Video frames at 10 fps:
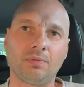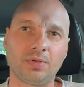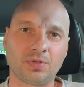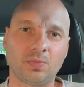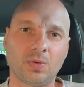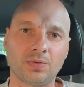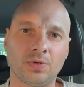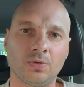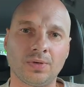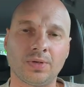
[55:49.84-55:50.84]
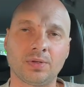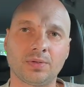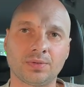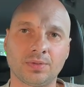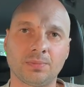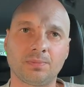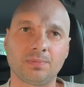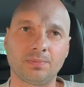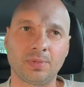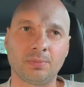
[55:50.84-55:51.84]
which one you wanna sort of
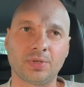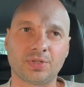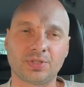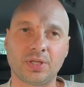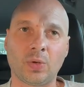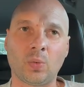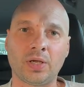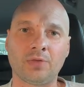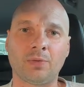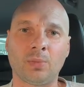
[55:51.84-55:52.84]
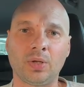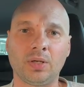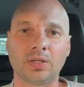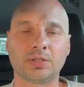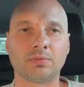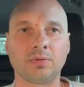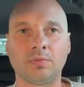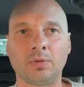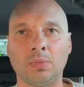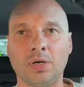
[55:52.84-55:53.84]
pretty much stay away from oil leaks
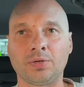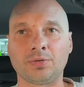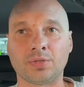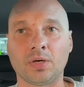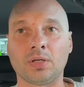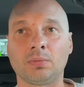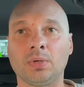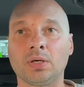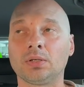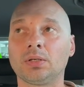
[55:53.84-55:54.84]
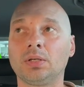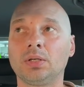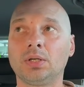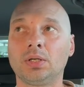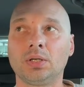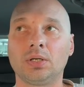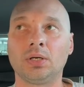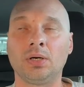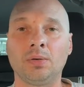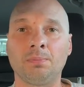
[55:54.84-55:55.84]
when buying a used car, but
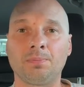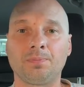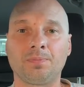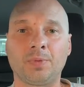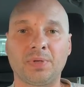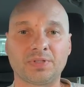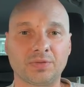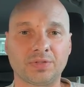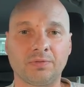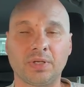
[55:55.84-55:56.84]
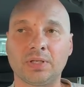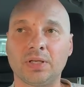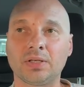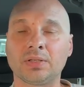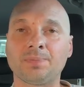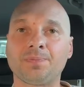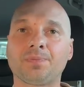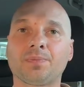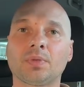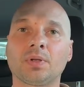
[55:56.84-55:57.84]
depends how severe they are,
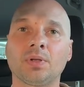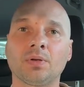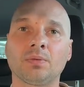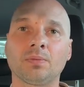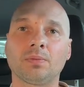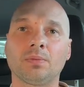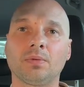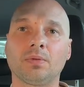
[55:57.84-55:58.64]
you know.